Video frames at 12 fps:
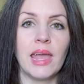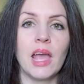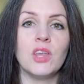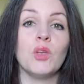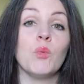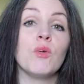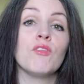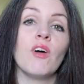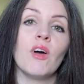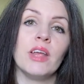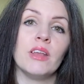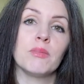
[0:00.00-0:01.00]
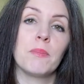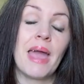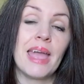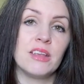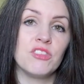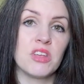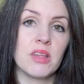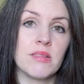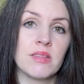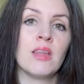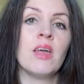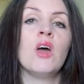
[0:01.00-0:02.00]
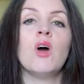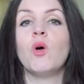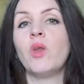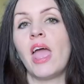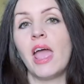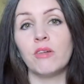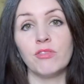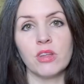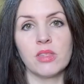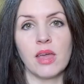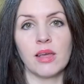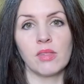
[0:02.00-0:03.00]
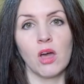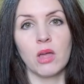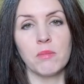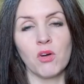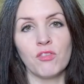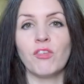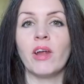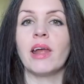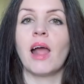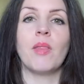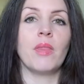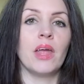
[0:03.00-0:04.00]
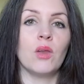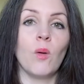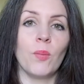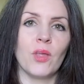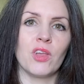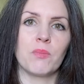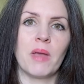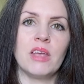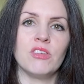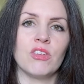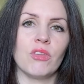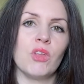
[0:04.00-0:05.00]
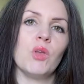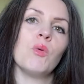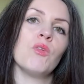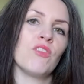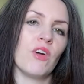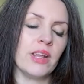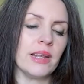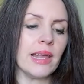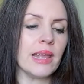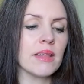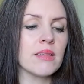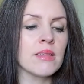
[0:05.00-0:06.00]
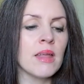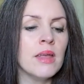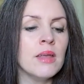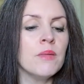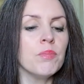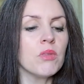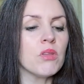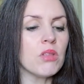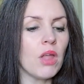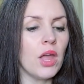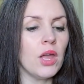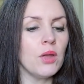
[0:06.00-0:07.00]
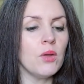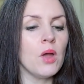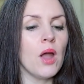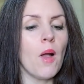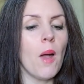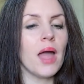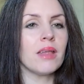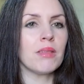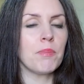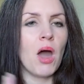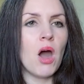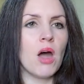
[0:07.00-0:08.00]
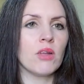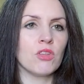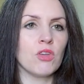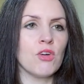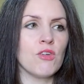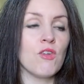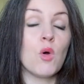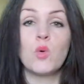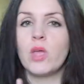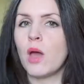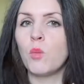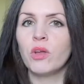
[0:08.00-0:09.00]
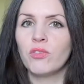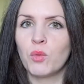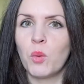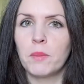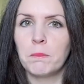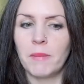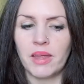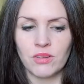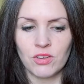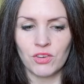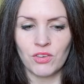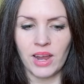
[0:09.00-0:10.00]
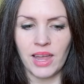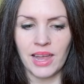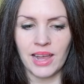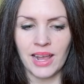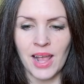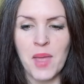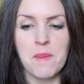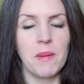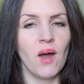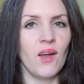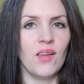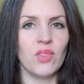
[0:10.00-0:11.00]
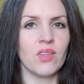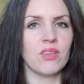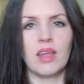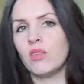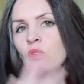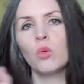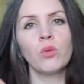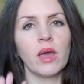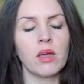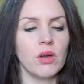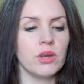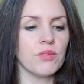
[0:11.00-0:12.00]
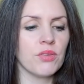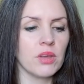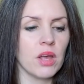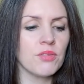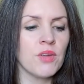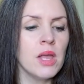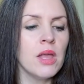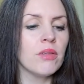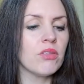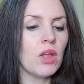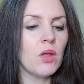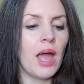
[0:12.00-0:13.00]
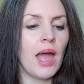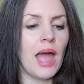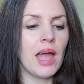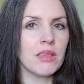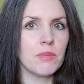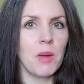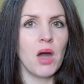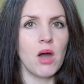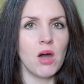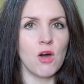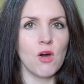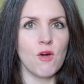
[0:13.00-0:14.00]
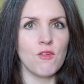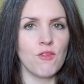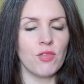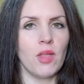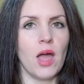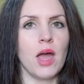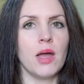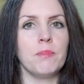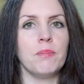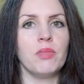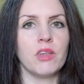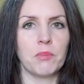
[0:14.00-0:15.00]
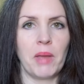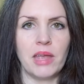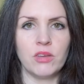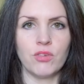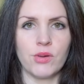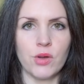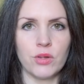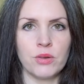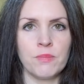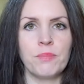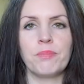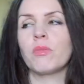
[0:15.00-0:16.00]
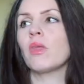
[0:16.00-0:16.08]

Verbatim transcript: and you will find pages on everything that I'm offering, and then on those pages, you will find links. So as part of, oh yeah, one-to-one -one mentoring, behind the scenes, all that kind of stuff. So as part of um, this Patreon,